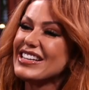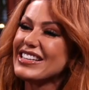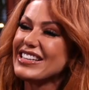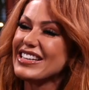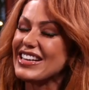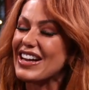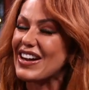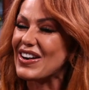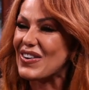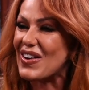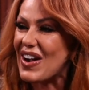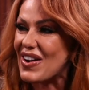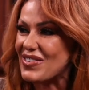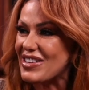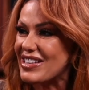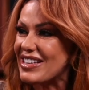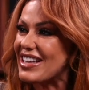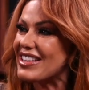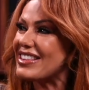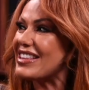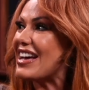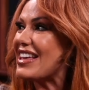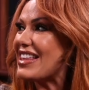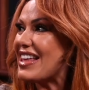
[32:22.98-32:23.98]
I mean,
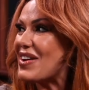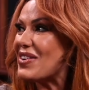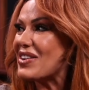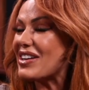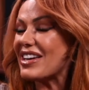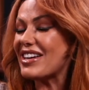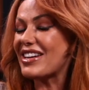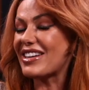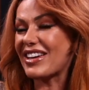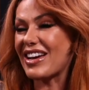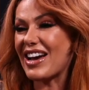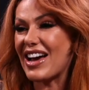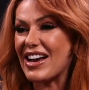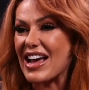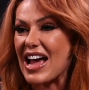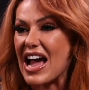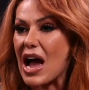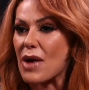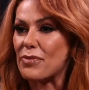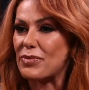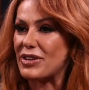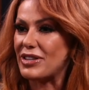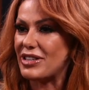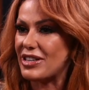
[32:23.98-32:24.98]
that kind of
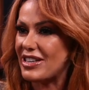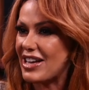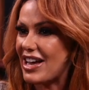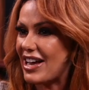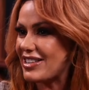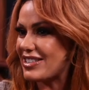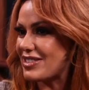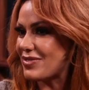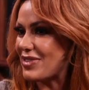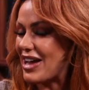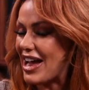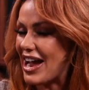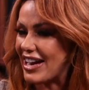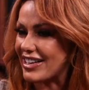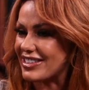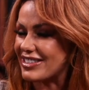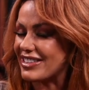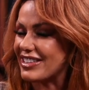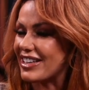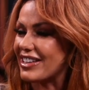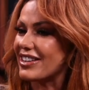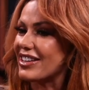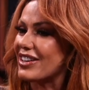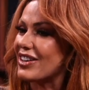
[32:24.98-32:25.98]
happened and had some
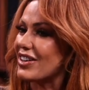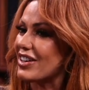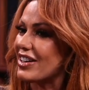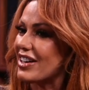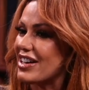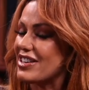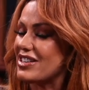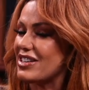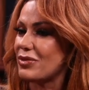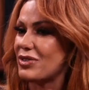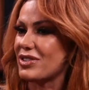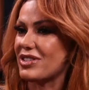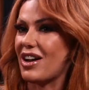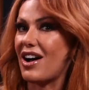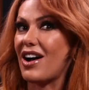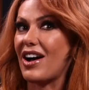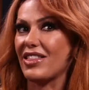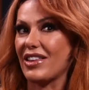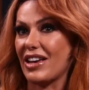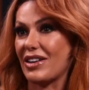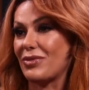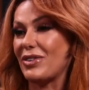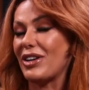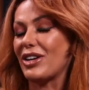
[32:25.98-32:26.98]
acting in there. And it was
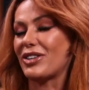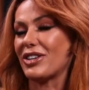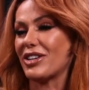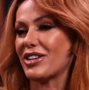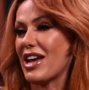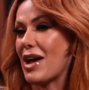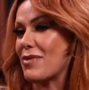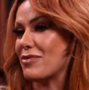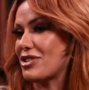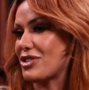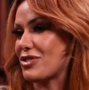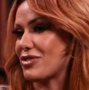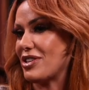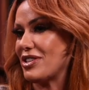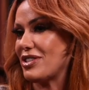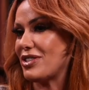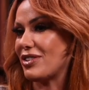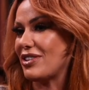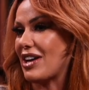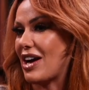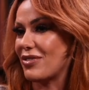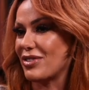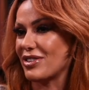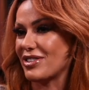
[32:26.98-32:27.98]
we had good chemistry. So
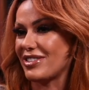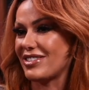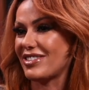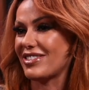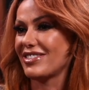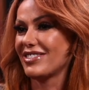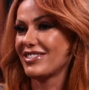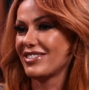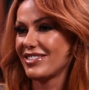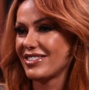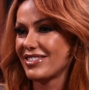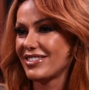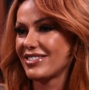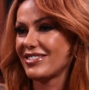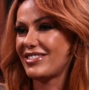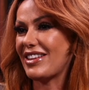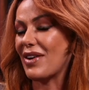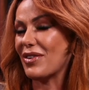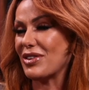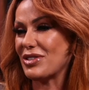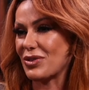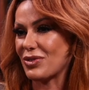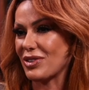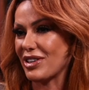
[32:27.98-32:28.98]
that was
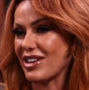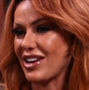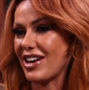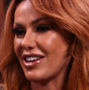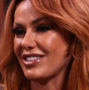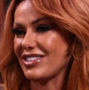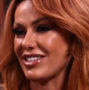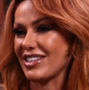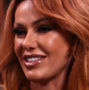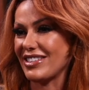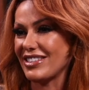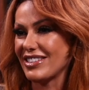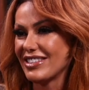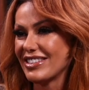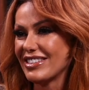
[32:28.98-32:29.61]
a really hot scene.